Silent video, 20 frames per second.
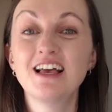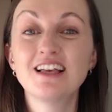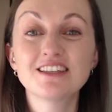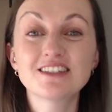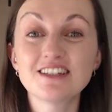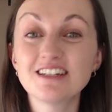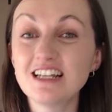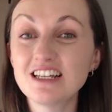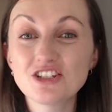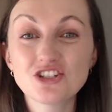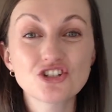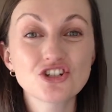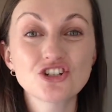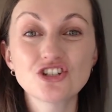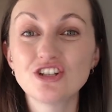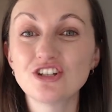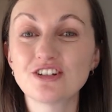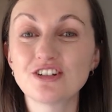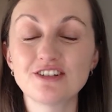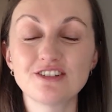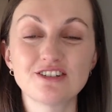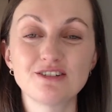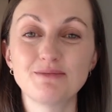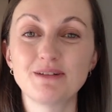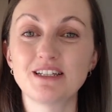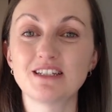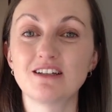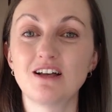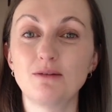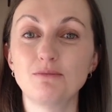So let's just look at some
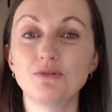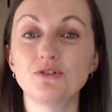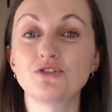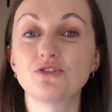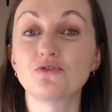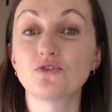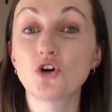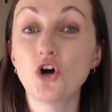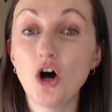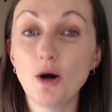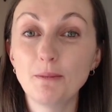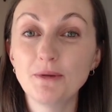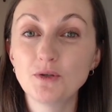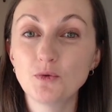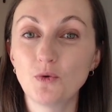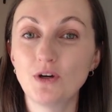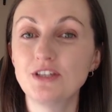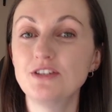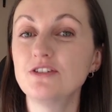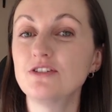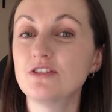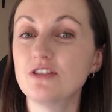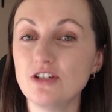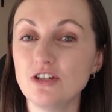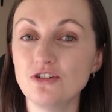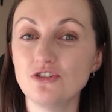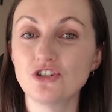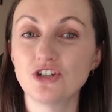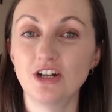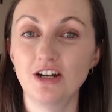examples of common ones that
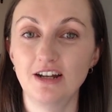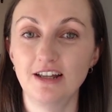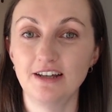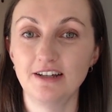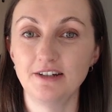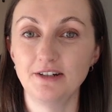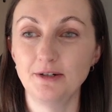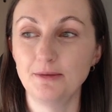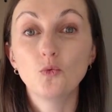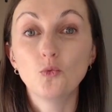you should learn.